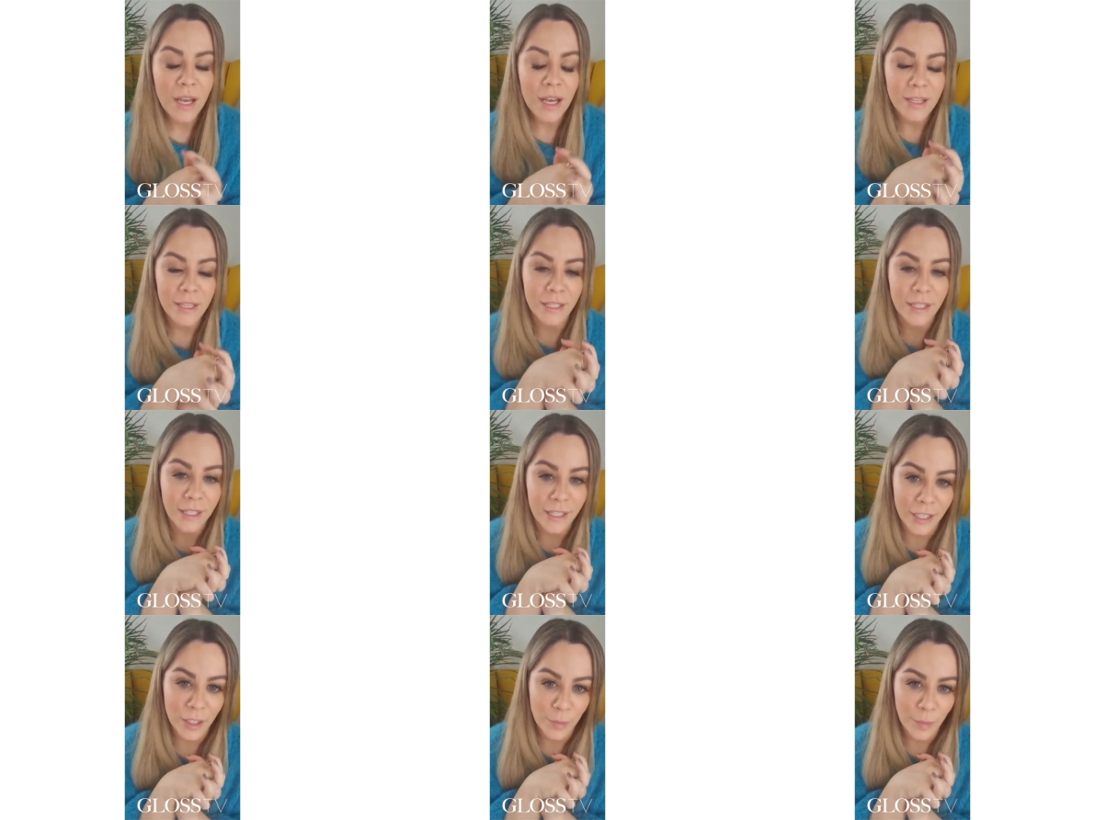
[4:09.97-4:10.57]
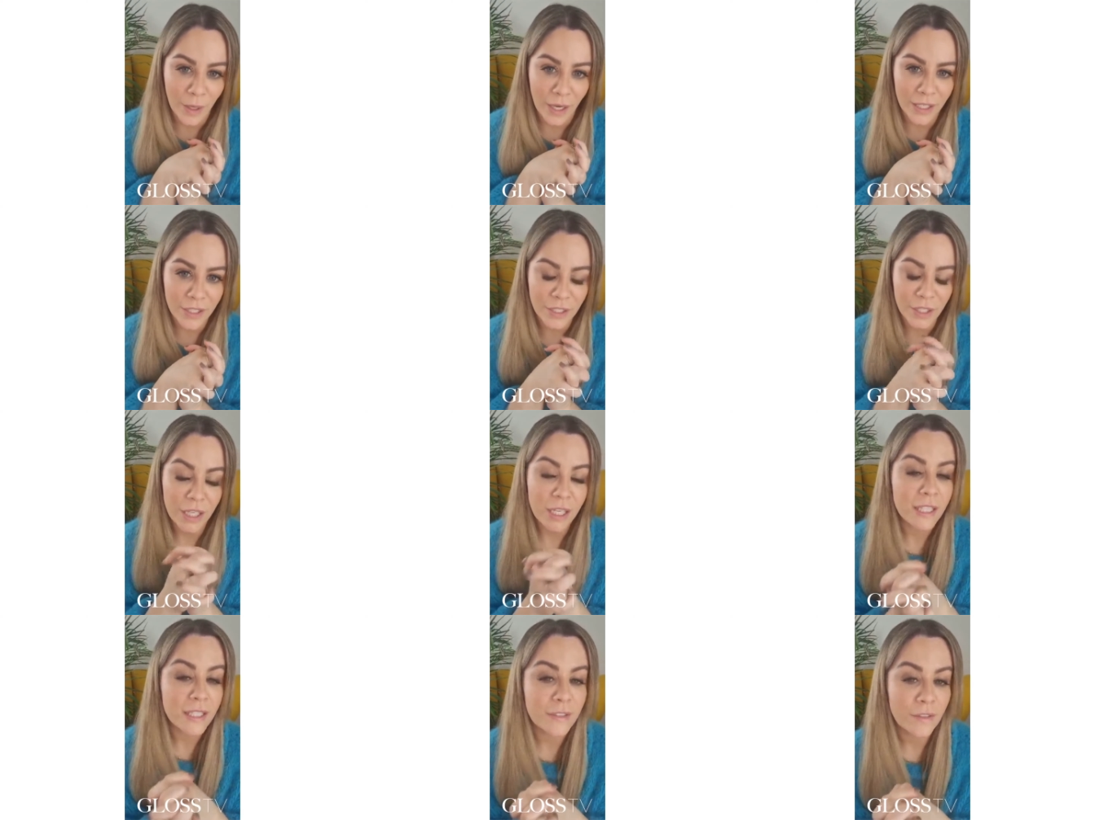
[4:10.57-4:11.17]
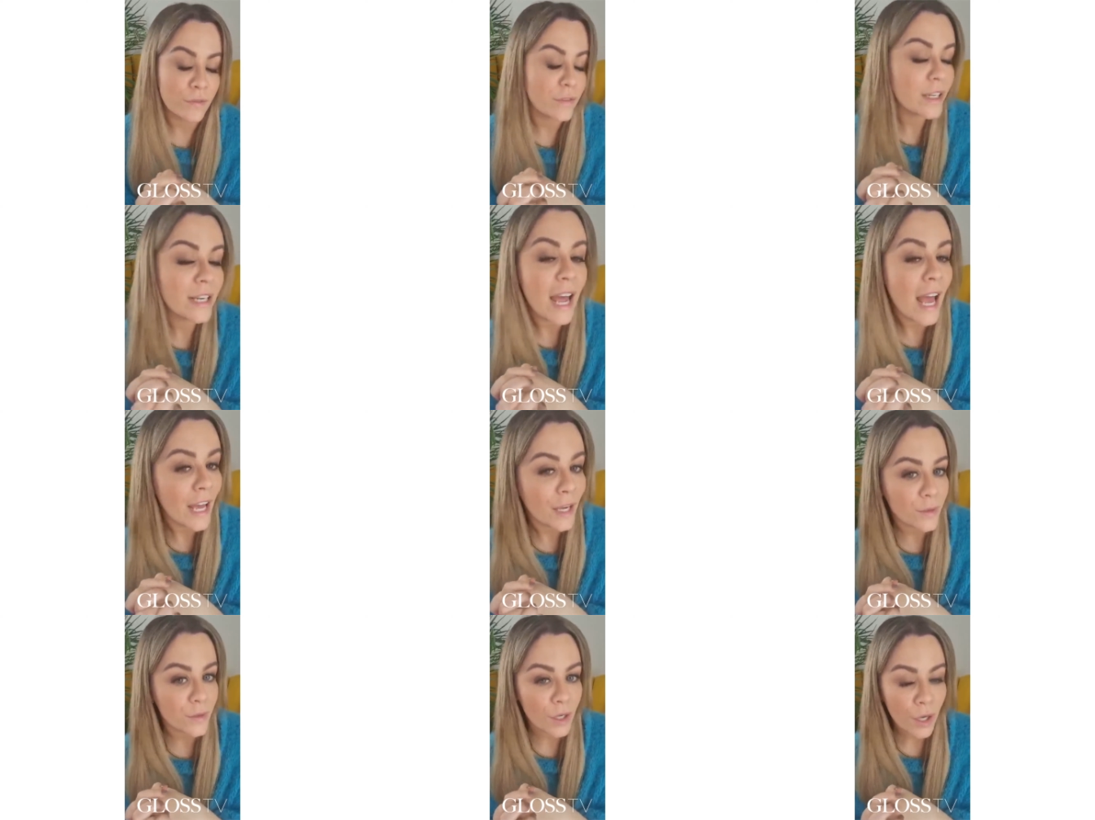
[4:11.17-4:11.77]
that Cleopatra is
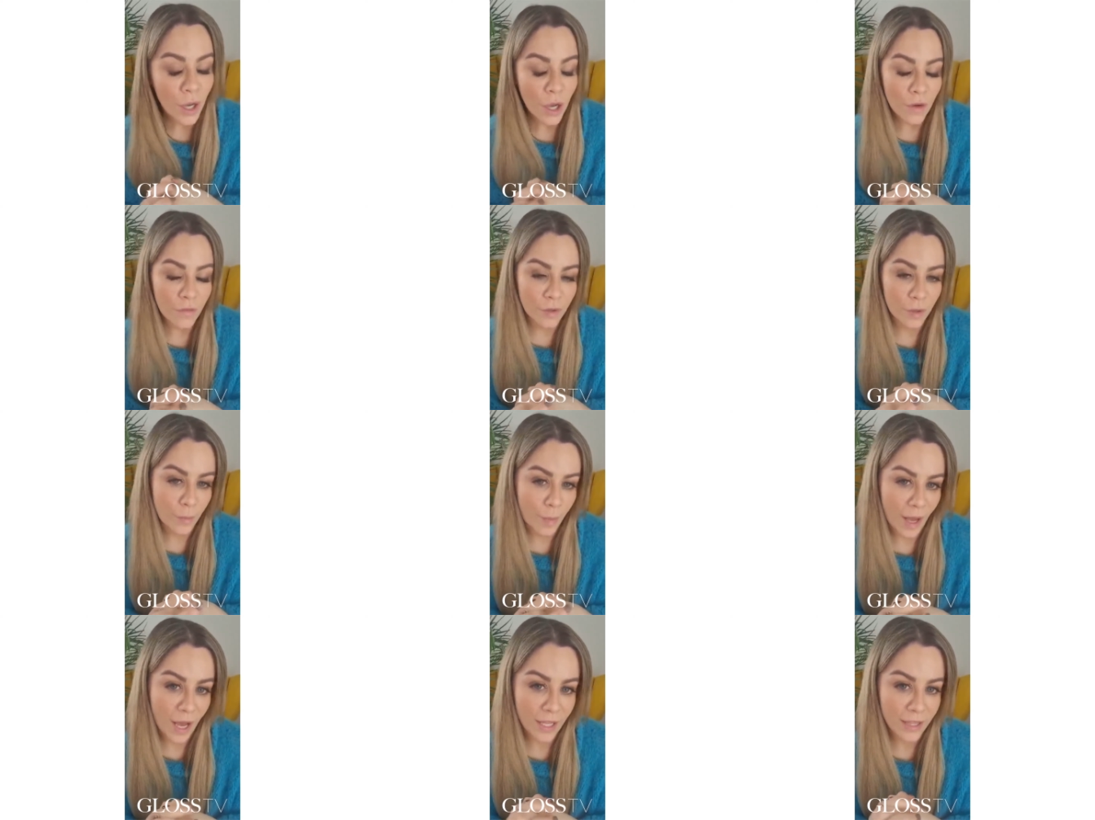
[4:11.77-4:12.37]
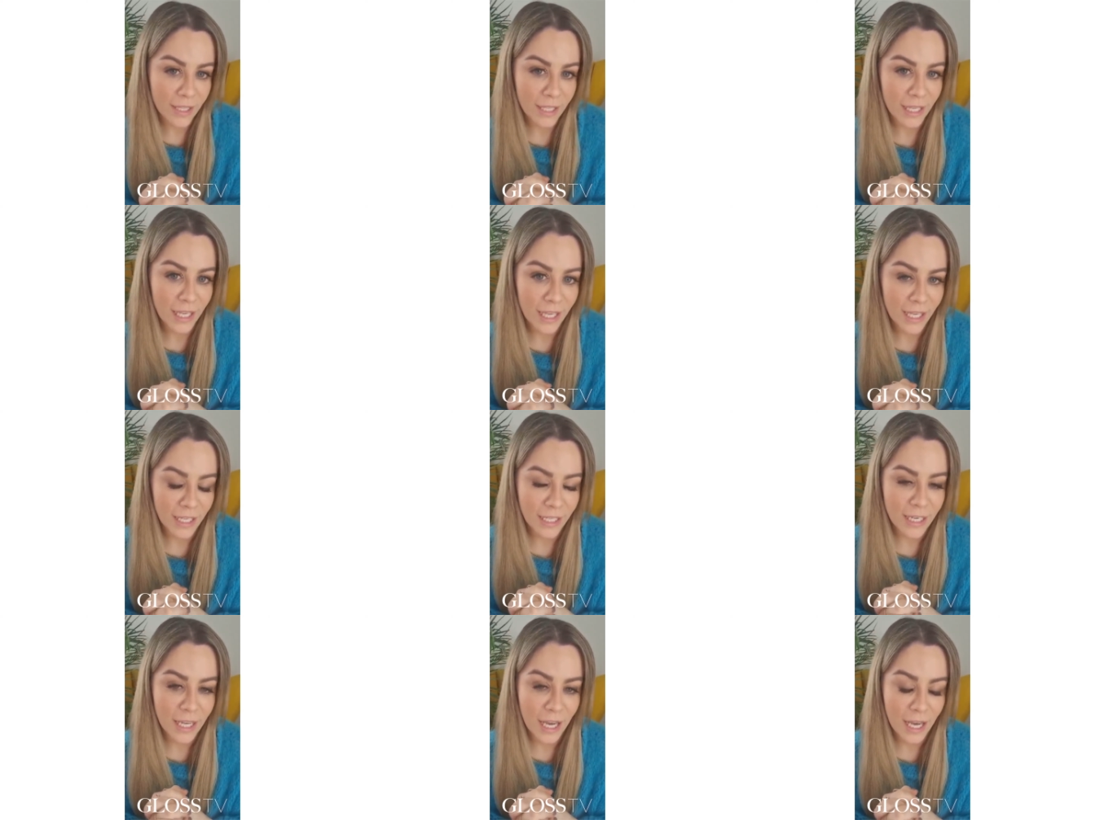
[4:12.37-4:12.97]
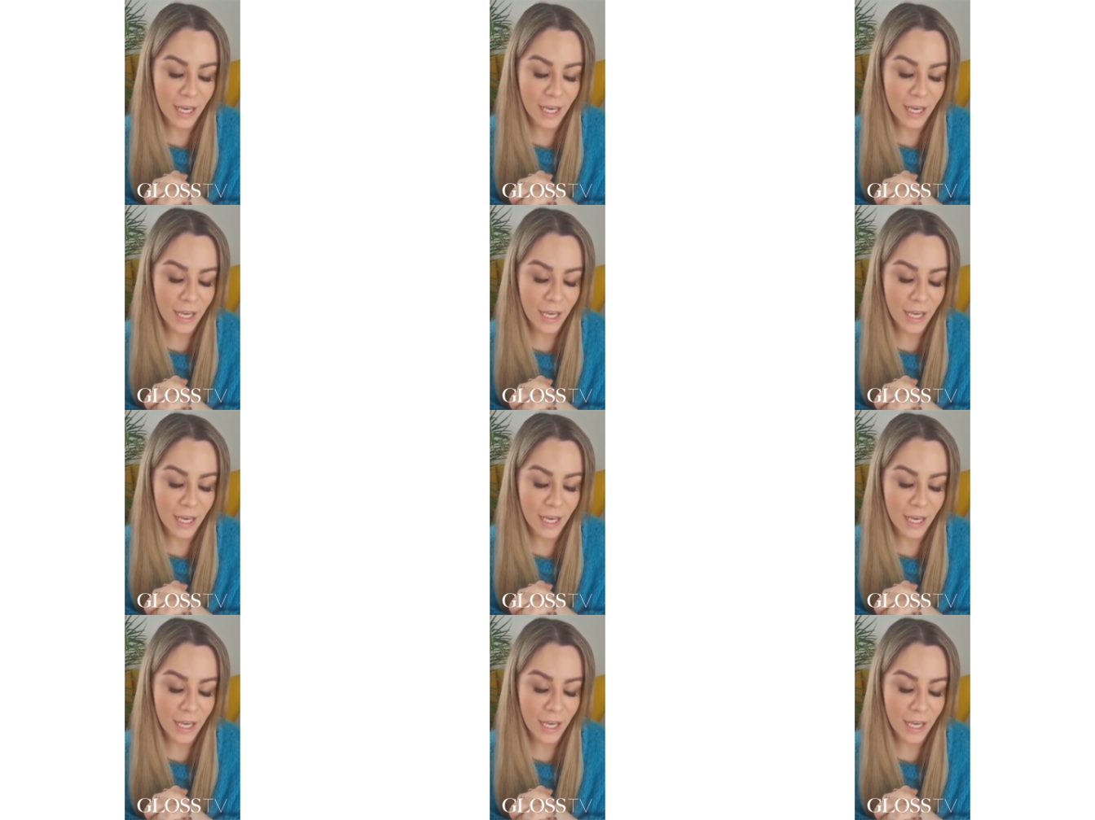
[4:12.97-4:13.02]
renowned for bathing in